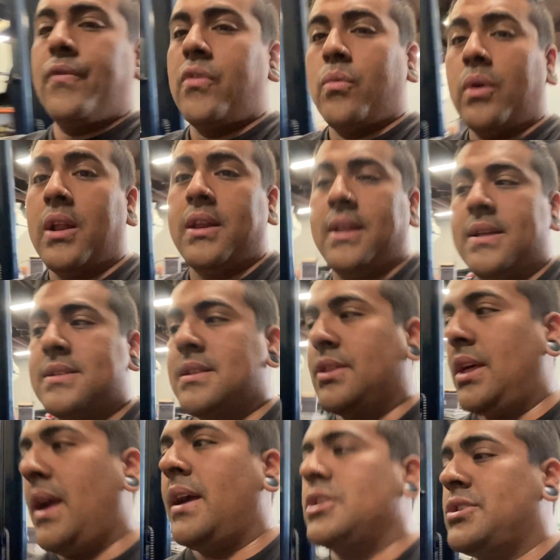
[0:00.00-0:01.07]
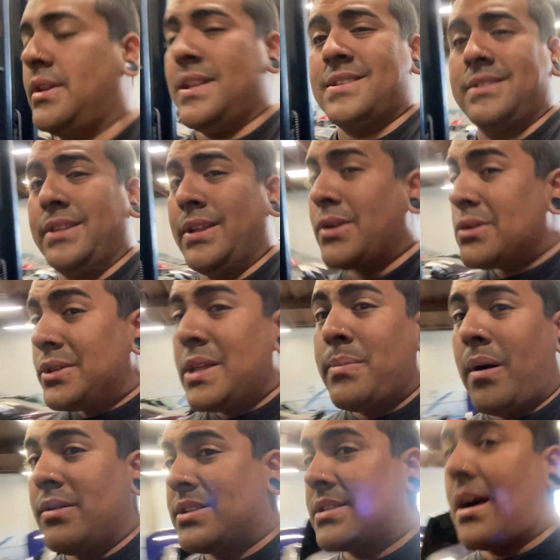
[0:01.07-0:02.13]
for what it is. The engine is literally
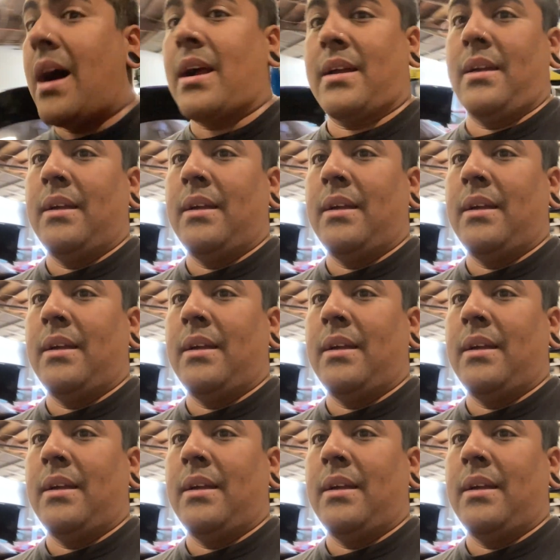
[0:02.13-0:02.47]
bone stock.